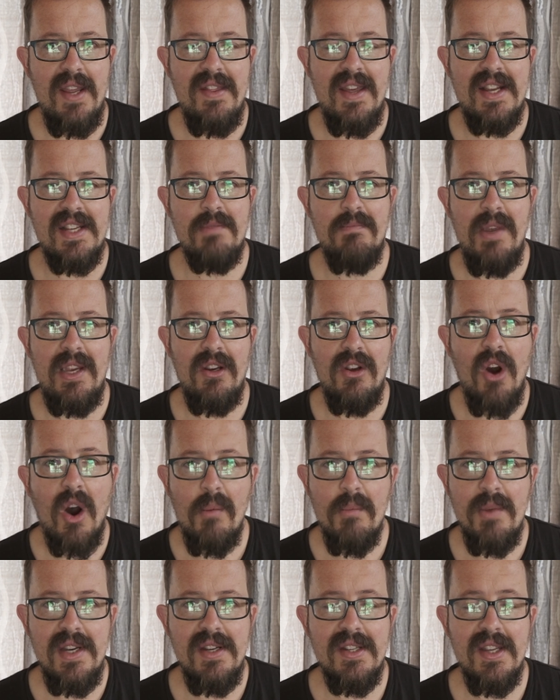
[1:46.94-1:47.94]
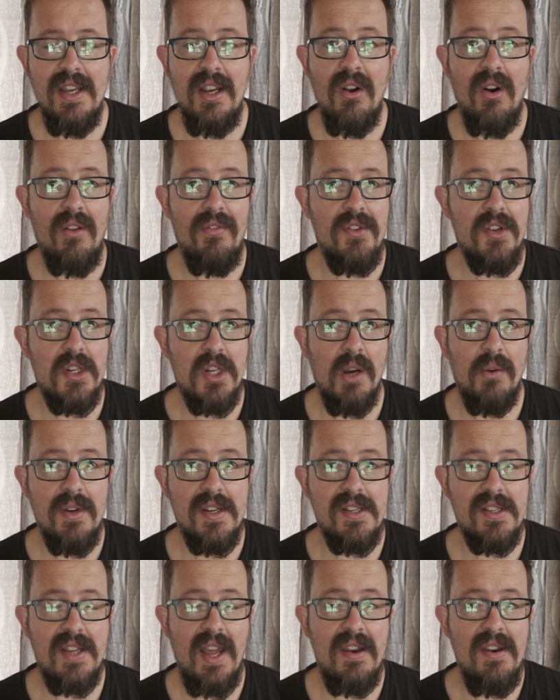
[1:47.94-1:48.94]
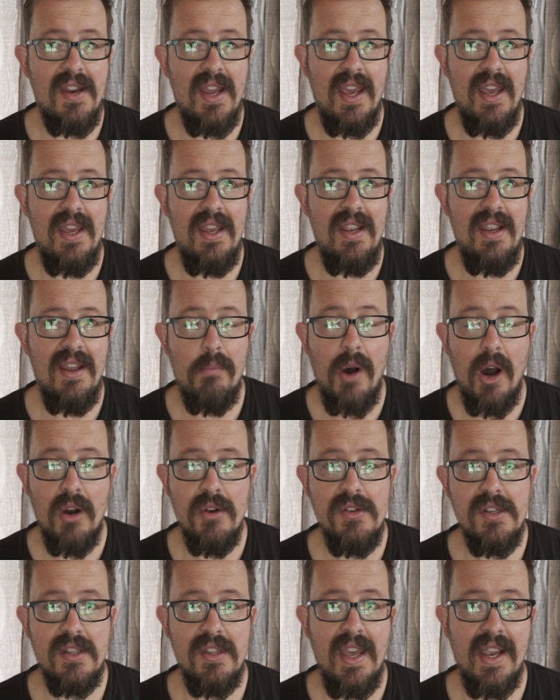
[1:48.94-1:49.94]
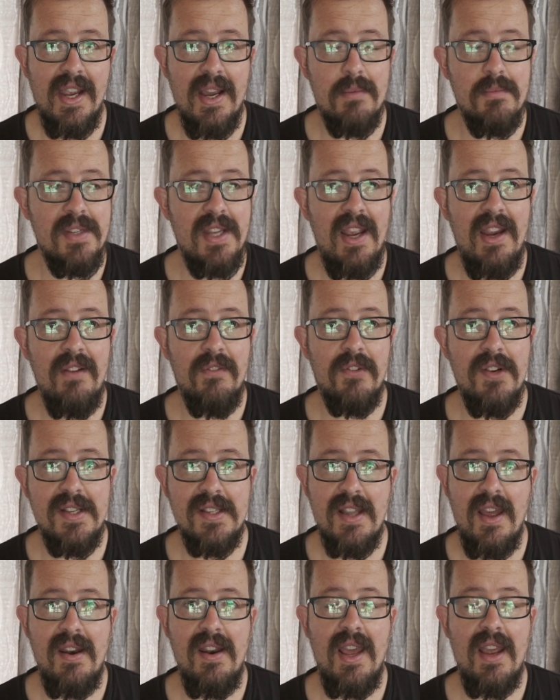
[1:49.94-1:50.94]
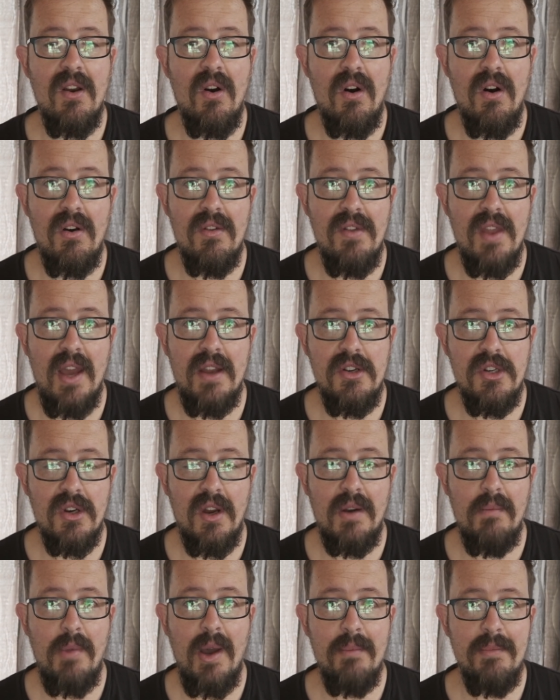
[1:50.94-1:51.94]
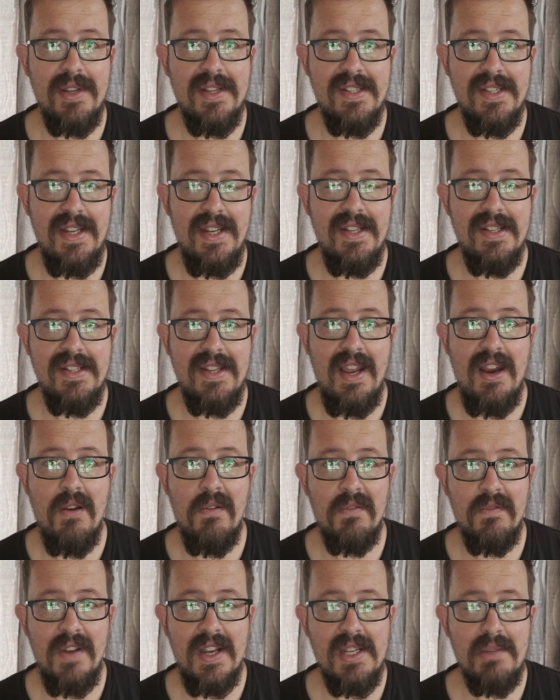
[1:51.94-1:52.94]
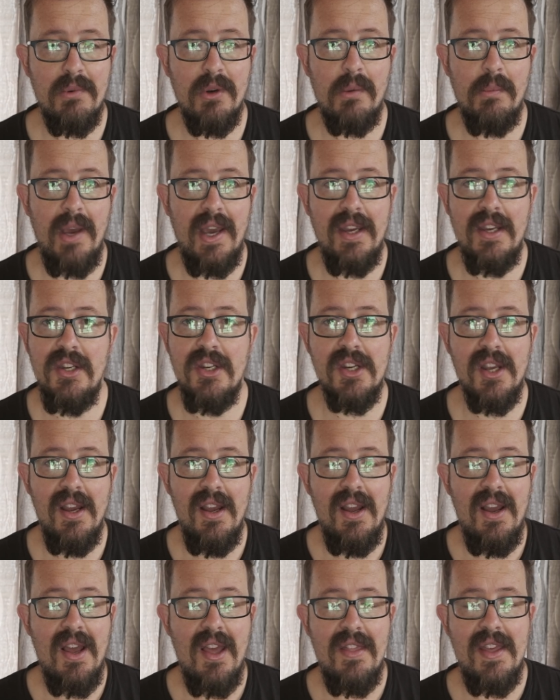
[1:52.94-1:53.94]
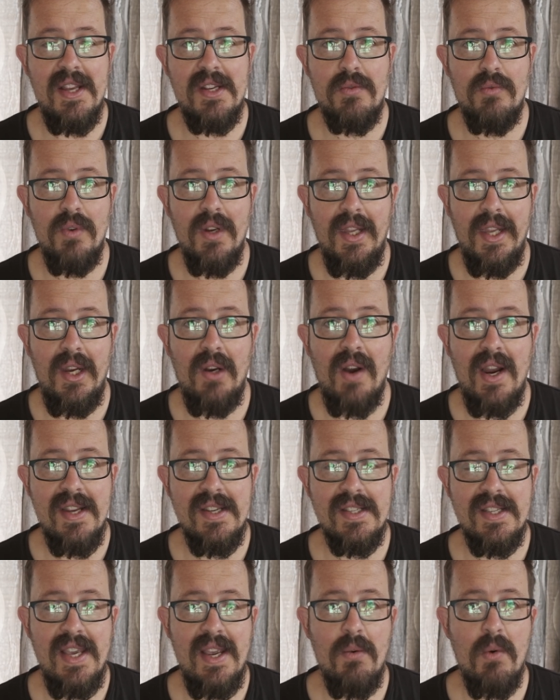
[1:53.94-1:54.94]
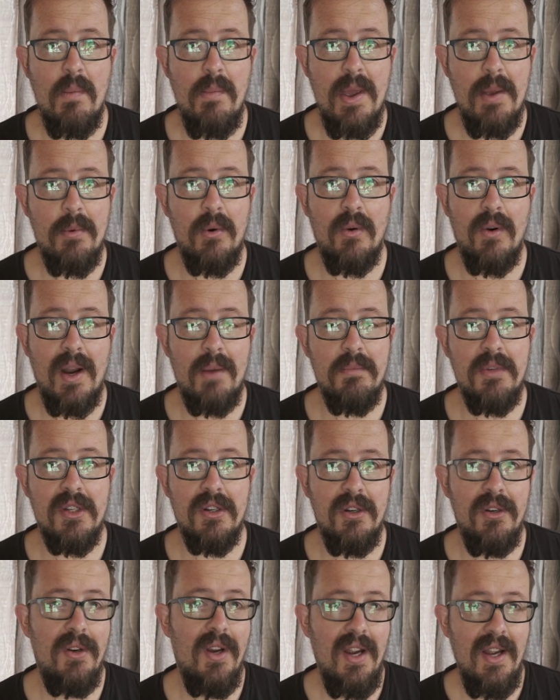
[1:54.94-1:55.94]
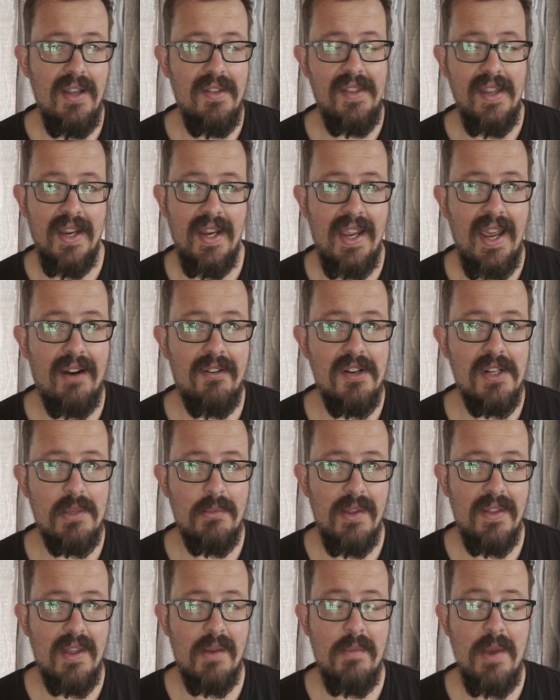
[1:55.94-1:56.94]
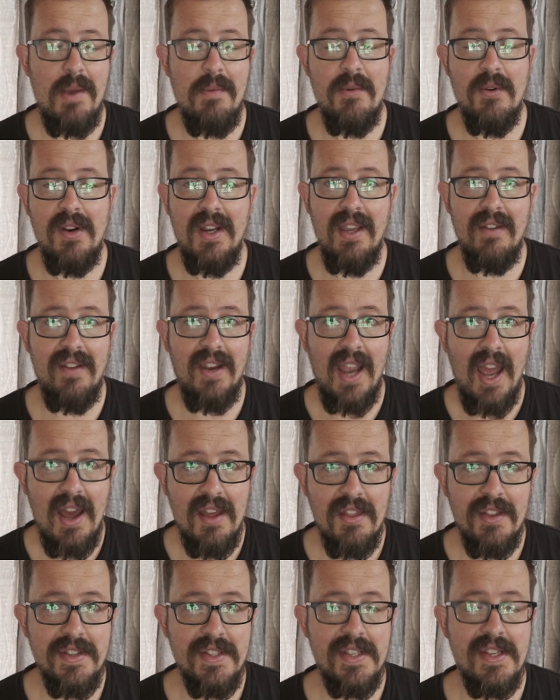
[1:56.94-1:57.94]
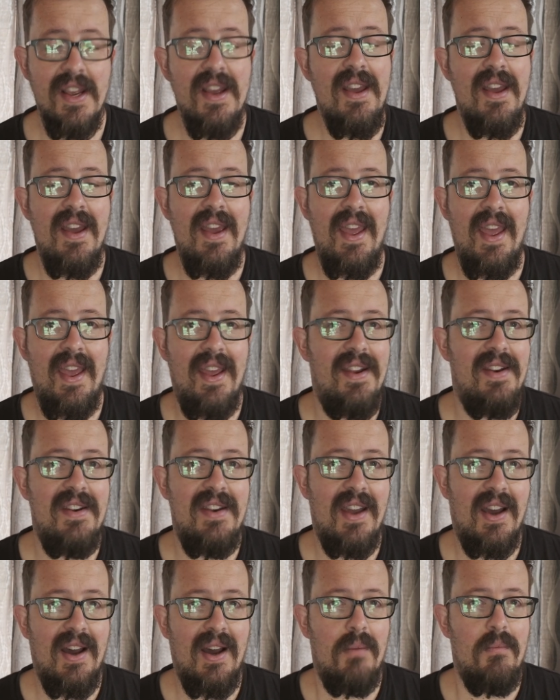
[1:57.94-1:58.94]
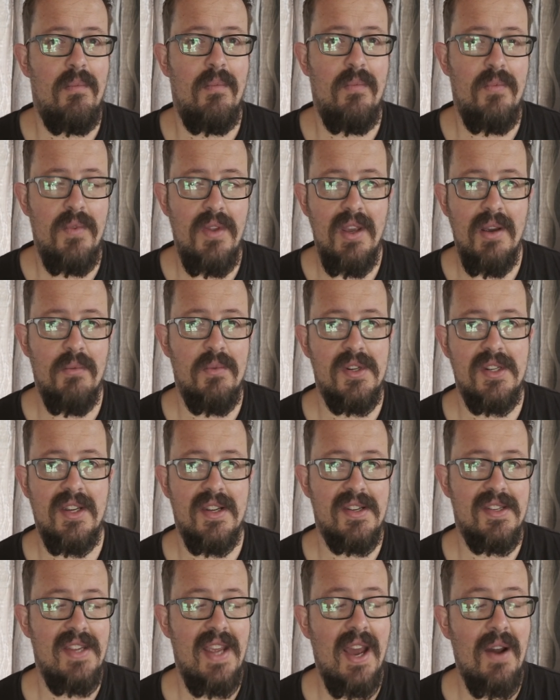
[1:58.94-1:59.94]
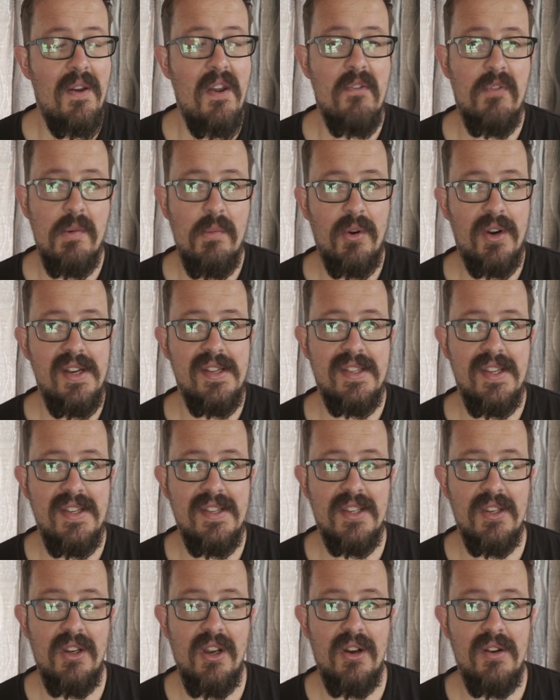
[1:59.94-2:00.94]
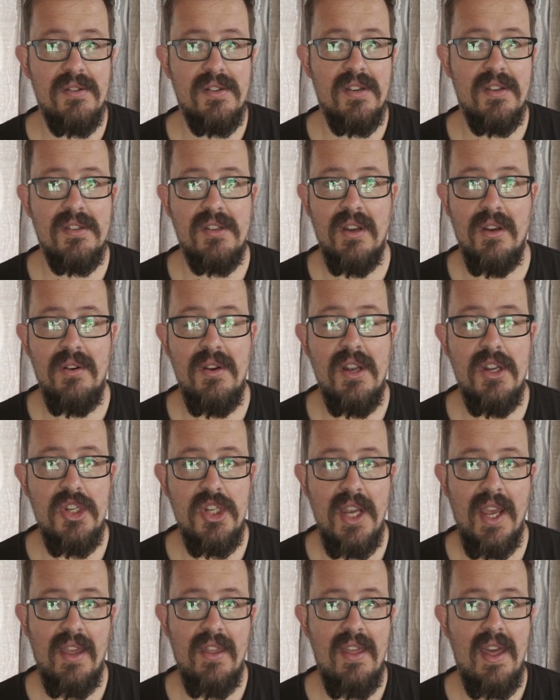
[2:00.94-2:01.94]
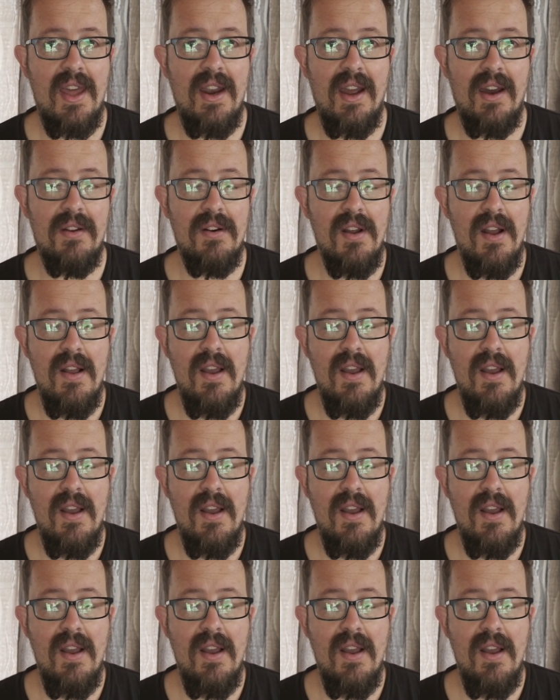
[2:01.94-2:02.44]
that's been commenting on the Show Us Sunday post that comes out every Sunday on Giant Pumpkins NZ Facebook page. That's really great, seeing what people are up to, the encouragement that people are giving others. And yeah, we're just going to see how everybody's season goes. So check that out.